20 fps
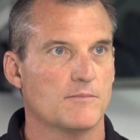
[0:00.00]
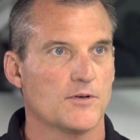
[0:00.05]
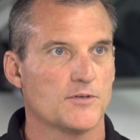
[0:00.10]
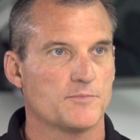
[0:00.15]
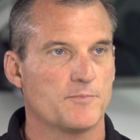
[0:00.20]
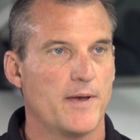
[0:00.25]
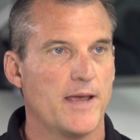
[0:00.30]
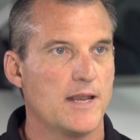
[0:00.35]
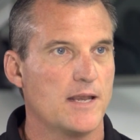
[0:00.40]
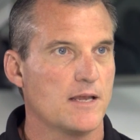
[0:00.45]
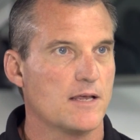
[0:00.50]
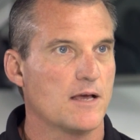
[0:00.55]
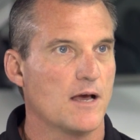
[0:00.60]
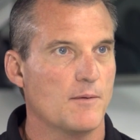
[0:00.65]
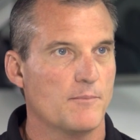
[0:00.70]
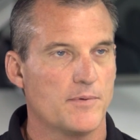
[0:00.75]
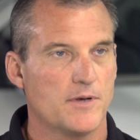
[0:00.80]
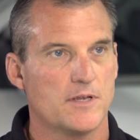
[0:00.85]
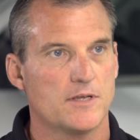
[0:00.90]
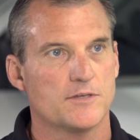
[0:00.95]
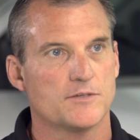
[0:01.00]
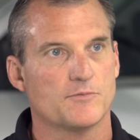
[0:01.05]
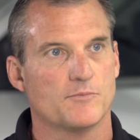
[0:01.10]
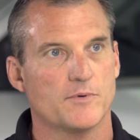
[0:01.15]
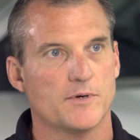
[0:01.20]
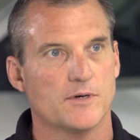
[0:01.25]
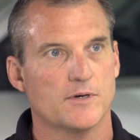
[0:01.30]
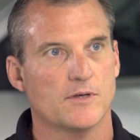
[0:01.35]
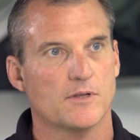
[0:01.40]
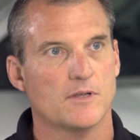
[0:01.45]
Most painting companies
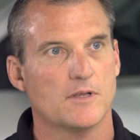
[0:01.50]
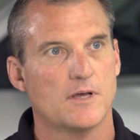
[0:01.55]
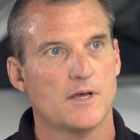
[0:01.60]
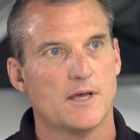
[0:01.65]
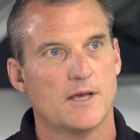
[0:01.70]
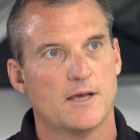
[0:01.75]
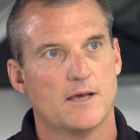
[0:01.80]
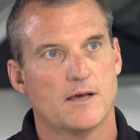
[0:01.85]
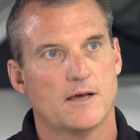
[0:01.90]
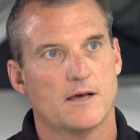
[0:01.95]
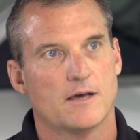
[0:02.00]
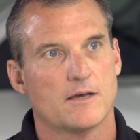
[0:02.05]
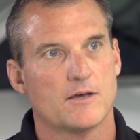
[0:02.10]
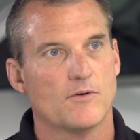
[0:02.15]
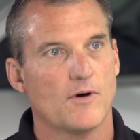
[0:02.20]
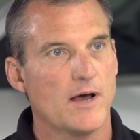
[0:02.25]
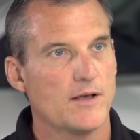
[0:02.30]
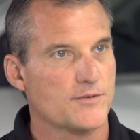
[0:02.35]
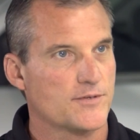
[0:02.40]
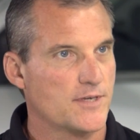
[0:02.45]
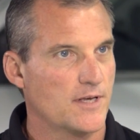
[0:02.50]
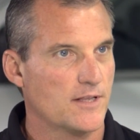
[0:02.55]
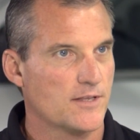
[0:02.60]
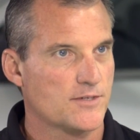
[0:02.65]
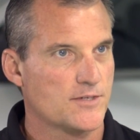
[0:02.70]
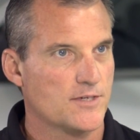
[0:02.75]
will go out and sell a